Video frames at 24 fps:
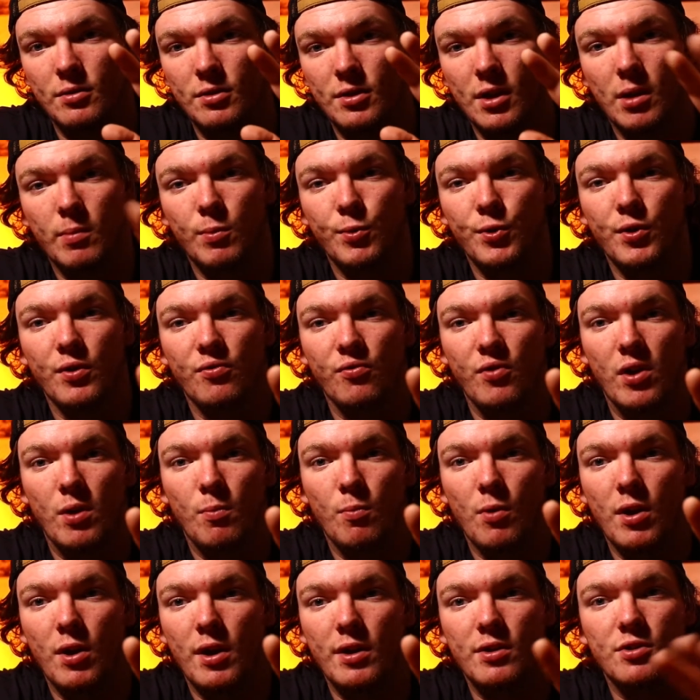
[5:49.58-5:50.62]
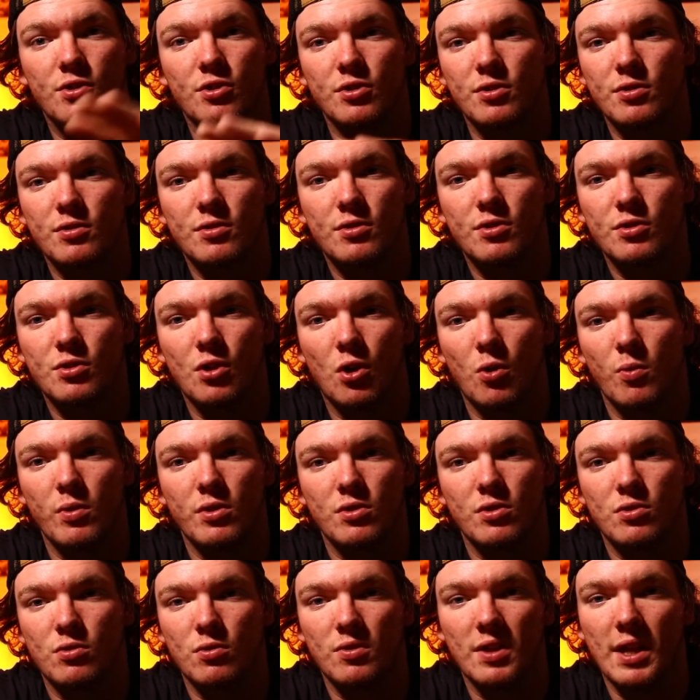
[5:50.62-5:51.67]
double your frame rate, just
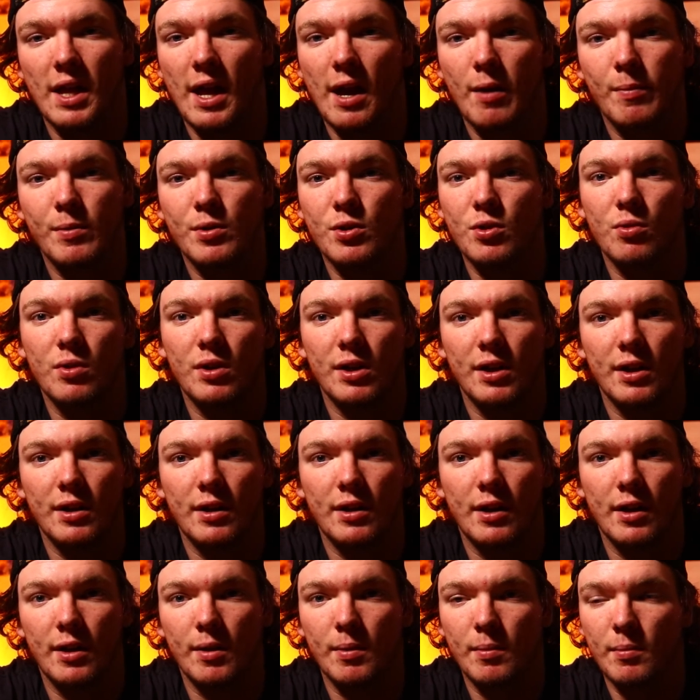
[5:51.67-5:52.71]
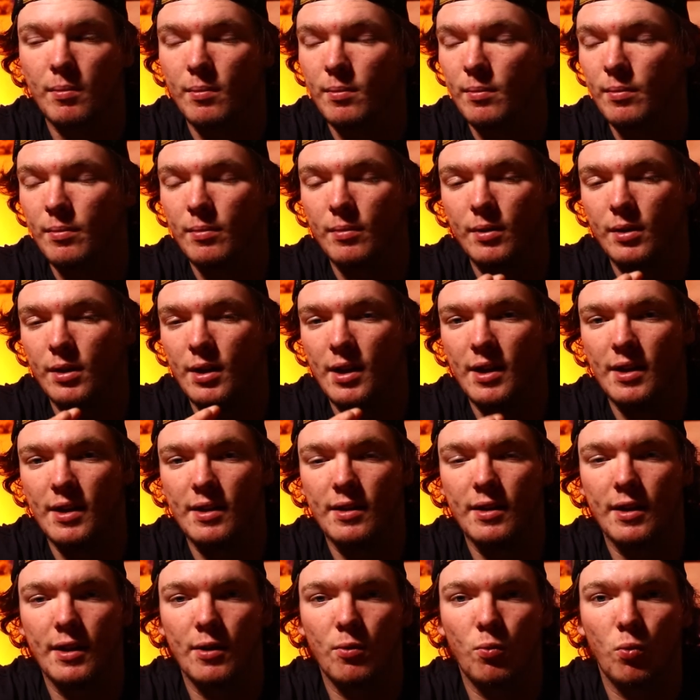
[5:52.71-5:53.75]
always do that. I've been doing it and
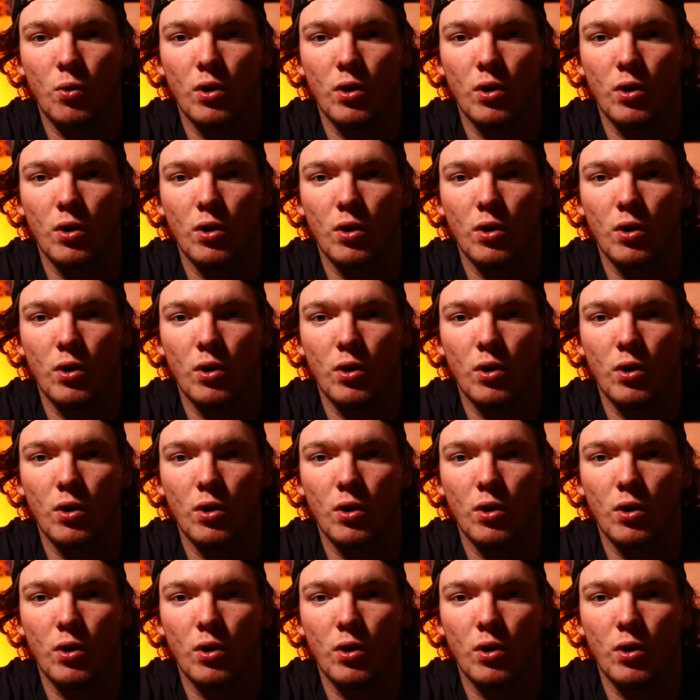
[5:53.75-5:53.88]
it